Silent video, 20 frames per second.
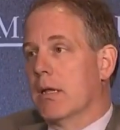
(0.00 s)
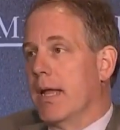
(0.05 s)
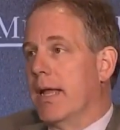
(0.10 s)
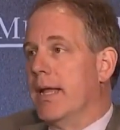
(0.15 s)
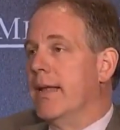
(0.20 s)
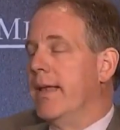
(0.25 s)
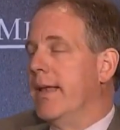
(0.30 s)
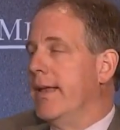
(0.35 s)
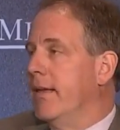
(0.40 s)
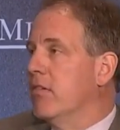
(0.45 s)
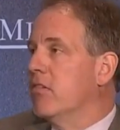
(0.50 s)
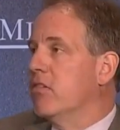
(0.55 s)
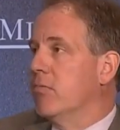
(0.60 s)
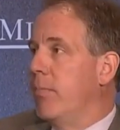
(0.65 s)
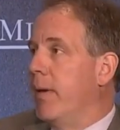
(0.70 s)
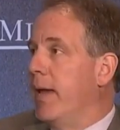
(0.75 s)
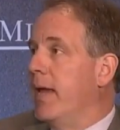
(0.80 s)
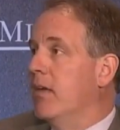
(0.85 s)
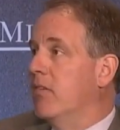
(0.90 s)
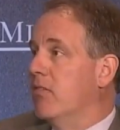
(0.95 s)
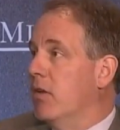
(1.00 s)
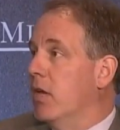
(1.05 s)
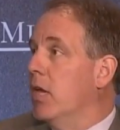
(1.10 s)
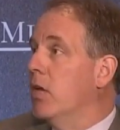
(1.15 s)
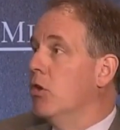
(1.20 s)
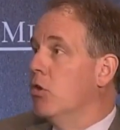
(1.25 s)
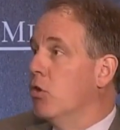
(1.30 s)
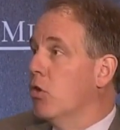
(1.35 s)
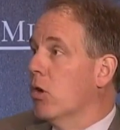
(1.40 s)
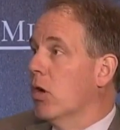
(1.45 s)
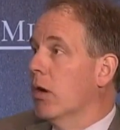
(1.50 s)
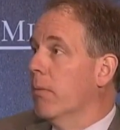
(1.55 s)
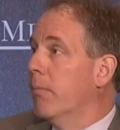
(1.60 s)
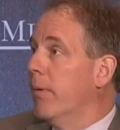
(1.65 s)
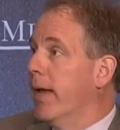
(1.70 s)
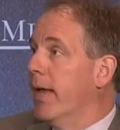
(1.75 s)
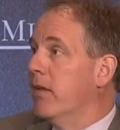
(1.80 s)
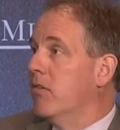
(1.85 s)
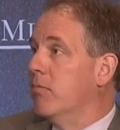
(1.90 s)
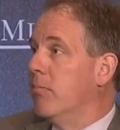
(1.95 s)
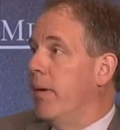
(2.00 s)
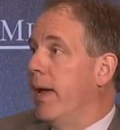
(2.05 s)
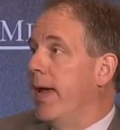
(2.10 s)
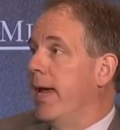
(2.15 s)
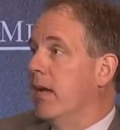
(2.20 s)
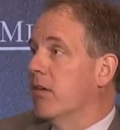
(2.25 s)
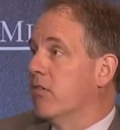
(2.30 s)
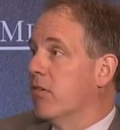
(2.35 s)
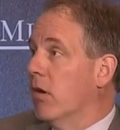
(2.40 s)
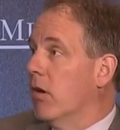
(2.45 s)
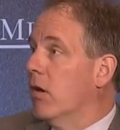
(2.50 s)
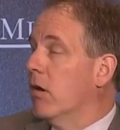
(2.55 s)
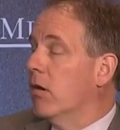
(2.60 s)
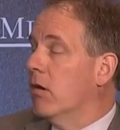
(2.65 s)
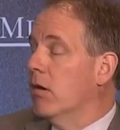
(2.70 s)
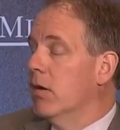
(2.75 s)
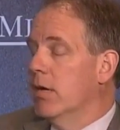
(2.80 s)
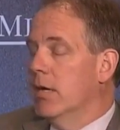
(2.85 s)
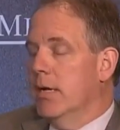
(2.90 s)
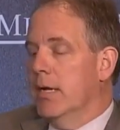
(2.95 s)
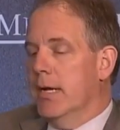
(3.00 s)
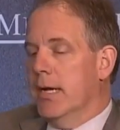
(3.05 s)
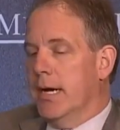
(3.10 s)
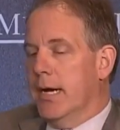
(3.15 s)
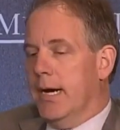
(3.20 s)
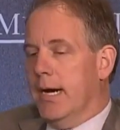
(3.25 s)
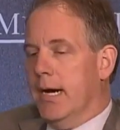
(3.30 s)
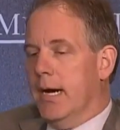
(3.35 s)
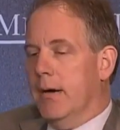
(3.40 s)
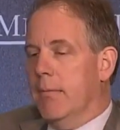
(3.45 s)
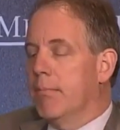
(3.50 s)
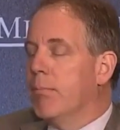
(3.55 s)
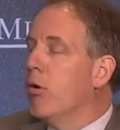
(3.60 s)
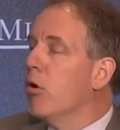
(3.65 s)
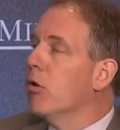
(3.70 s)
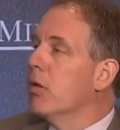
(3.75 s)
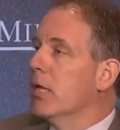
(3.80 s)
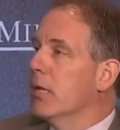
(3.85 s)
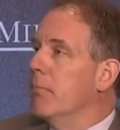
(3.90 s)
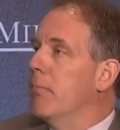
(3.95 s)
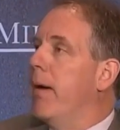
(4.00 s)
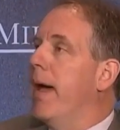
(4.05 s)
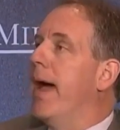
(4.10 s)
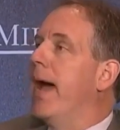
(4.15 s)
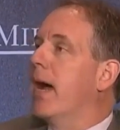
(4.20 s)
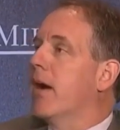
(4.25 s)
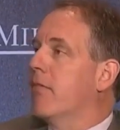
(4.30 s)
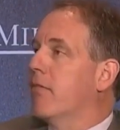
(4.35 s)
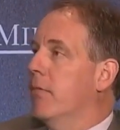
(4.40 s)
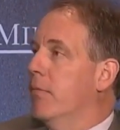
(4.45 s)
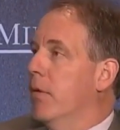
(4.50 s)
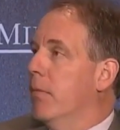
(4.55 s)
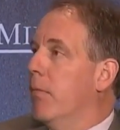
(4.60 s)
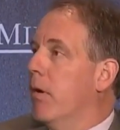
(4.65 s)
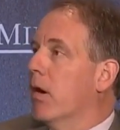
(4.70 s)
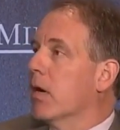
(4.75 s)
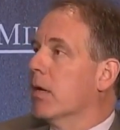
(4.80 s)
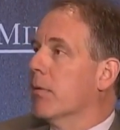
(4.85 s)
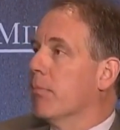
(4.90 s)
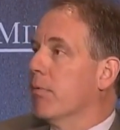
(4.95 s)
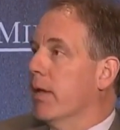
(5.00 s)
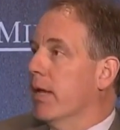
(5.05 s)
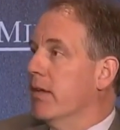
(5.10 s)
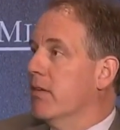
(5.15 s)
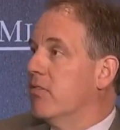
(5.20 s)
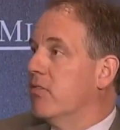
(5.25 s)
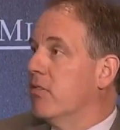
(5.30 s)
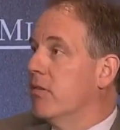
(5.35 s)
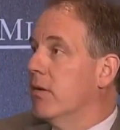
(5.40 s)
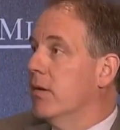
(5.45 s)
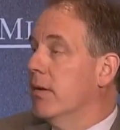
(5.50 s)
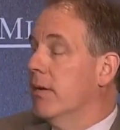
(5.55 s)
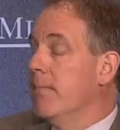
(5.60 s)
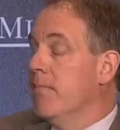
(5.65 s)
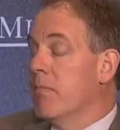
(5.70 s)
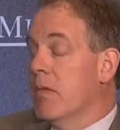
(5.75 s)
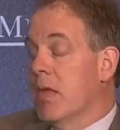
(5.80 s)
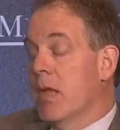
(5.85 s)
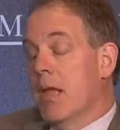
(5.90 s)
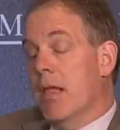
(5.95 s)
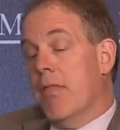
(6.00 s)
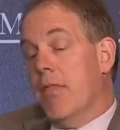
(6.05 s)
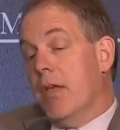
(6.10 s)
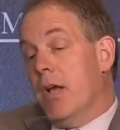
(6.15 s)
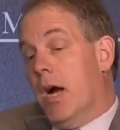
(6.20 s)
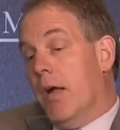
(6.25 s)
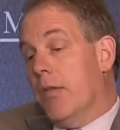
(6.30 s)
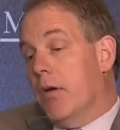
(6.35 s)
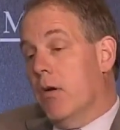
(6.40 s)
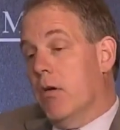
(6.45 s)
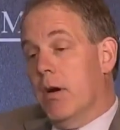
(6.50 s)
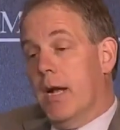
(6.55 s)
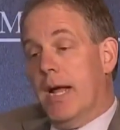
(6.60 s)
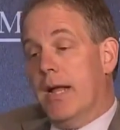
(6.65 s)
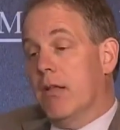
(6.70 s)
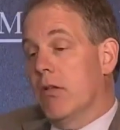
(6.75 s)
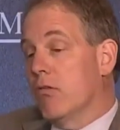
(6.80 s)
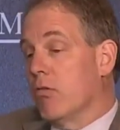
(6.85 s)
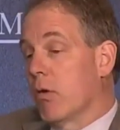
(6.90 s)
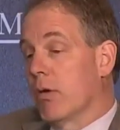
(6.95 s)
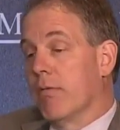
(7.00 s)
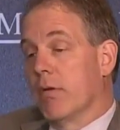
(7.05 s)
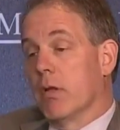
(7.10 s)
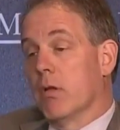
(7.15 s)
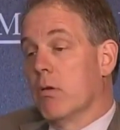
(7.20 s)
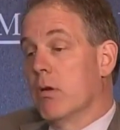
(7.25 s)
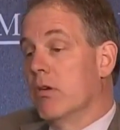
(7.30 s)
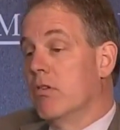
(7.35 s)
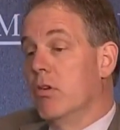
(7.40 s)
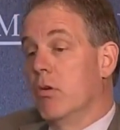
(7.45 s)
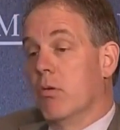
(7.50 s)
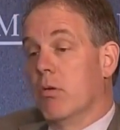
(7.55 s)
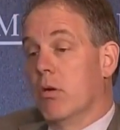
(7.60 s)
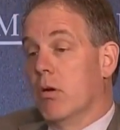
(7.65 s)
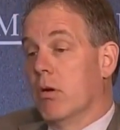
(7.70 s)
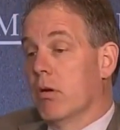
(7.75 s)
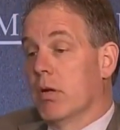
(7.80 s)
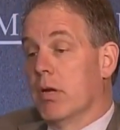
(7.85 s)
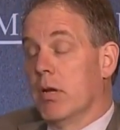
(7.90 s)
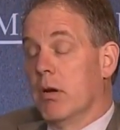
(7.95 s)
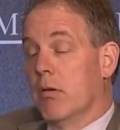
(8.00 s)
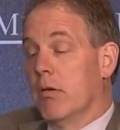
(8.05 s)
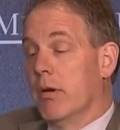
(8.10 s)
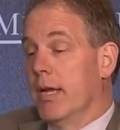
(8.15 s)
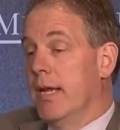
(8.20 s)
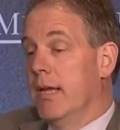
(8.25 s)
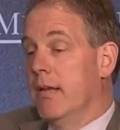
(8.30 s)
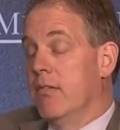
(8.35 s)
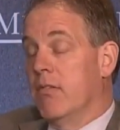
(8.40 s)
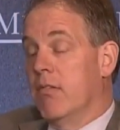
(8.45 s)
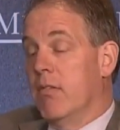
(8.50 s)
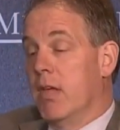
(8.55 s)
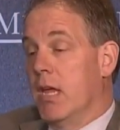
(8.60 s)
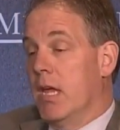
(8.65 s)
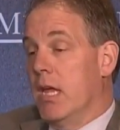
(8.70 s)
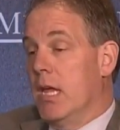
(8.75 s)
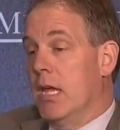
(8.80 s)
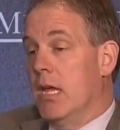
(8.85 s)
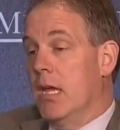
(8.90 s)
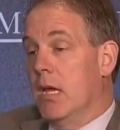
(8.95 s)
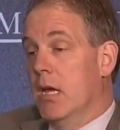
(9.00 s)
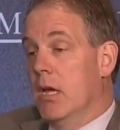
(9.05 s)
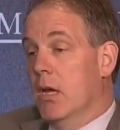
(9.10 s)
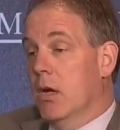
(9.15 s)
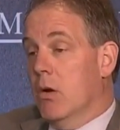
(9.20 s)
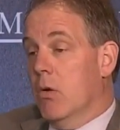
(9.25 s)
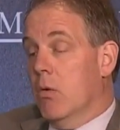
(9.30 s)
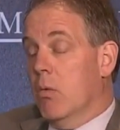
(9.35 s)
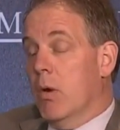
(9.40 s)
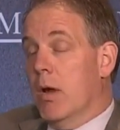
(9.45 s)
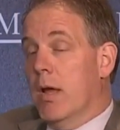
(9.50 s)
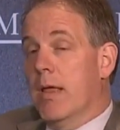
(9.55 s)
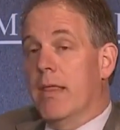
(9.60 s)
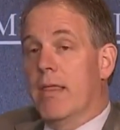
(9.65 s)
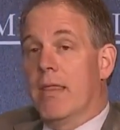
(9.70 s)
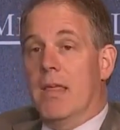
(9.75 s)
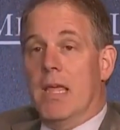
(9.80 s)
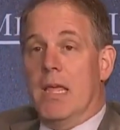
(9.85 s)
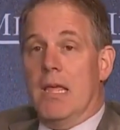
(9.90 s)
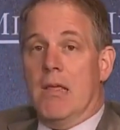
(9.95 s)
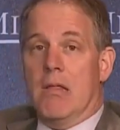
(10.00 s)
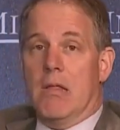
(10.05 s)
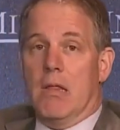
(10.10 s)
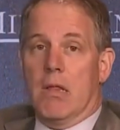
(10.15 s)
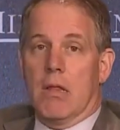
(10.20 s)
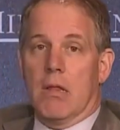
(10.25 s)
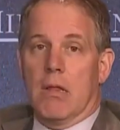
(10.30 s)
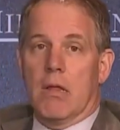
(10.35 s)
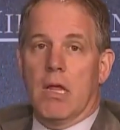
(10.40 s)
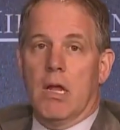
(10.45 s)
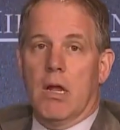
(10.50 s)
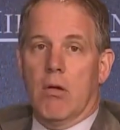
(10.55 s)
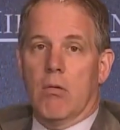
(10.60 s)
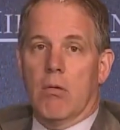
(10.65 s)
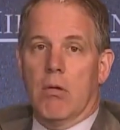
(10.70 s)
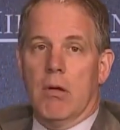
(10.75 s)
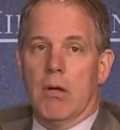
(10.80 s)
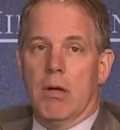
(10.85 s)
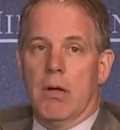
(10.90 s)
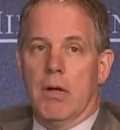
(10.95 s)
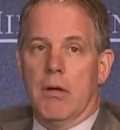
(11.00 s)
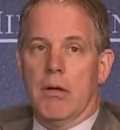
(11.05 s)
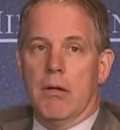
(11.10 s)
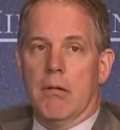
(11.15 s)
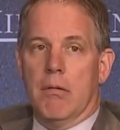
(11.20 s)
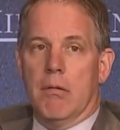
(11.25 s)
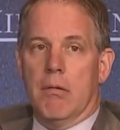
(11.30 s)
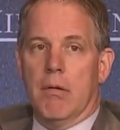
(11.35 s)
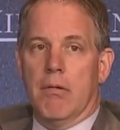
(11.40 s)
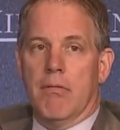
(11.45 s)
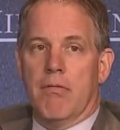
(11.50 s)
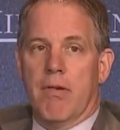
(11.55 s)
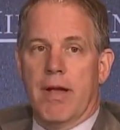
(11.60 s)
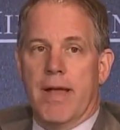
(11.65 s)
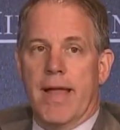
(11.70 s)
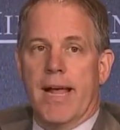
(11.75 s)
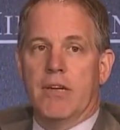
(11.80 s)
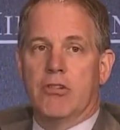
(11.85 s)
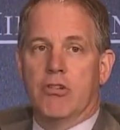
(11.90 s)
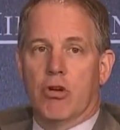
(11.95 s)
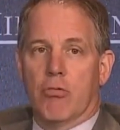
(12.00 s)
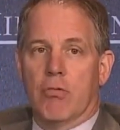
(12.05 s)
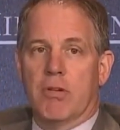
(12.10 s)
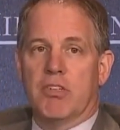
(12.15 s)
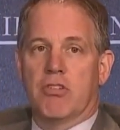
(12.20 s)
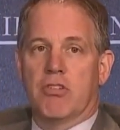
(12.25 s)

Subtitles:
lending space in Europe as banks are pulling back from the marketplace. The other, and I sort of alluded to it earlier, is with the financial